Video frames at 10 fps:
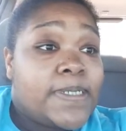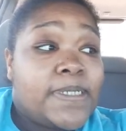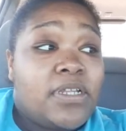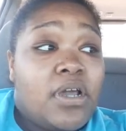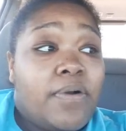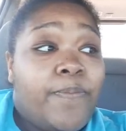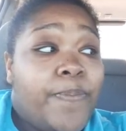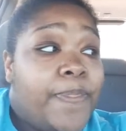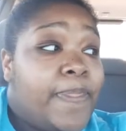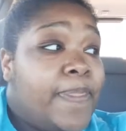You know?
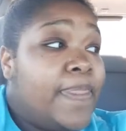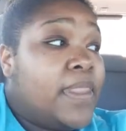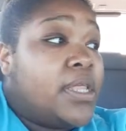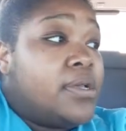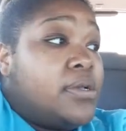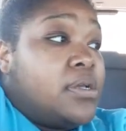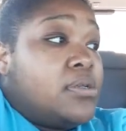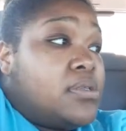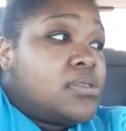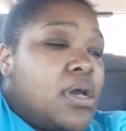
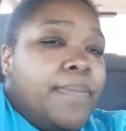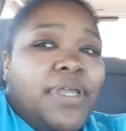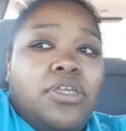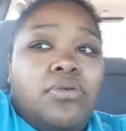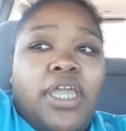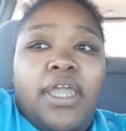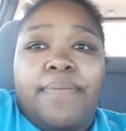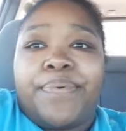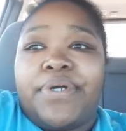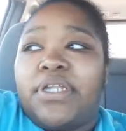So, I mean, you
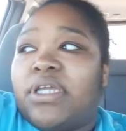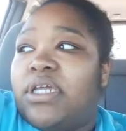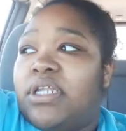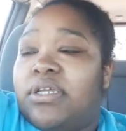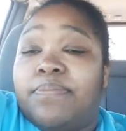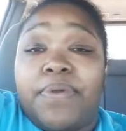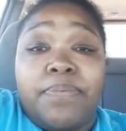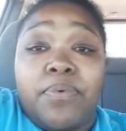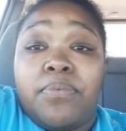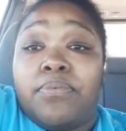can't put
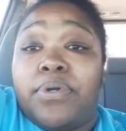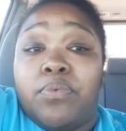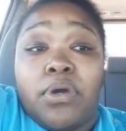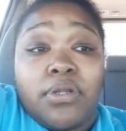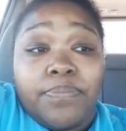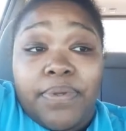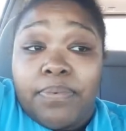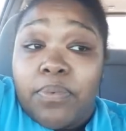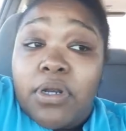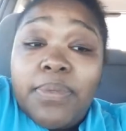people want to
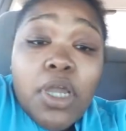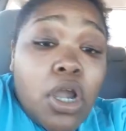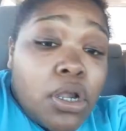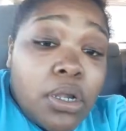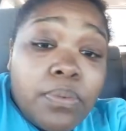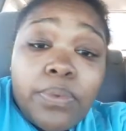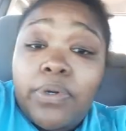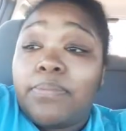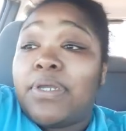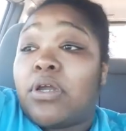be heard. We
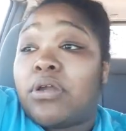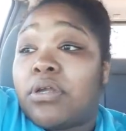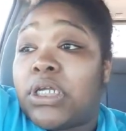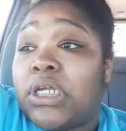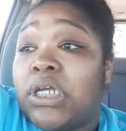want to be heard.